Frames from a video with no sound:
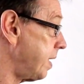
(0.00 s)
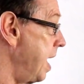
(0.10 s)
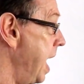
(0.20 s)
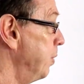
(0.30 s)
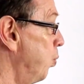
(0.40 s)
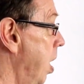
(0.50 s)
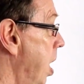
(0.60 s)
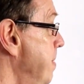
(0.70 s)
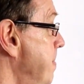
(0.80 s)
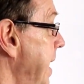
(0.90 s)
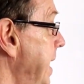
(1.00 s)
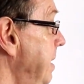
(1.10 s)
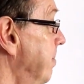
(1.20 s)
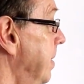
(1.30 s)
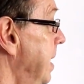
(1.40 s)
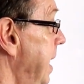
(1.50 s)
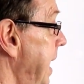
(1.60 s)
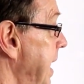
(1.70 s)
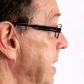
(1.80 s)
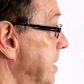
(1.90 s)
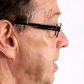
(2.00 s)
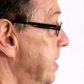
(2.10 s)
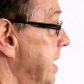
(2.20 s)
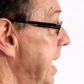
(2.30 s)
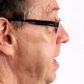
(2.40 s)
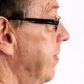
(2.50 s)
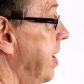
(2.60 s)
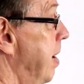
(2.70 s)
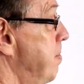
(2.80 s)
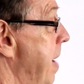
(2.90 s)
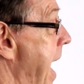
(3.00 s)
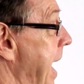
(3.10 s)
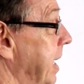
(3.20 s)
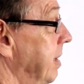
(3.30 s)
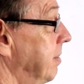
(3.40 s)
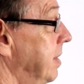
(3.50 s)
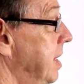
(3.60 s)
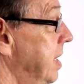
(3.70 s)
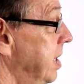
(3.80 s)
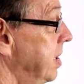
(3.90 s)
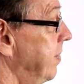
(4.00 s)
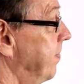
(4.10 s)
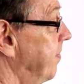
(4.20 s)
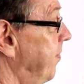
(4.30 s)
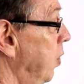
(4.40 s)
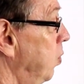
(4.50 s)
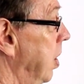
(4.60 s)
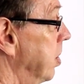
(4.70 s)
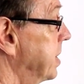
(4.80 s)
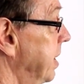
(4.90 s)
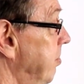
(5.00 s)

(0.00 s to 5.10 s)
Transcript: And what I mean is, just say you've come back, you've full locked it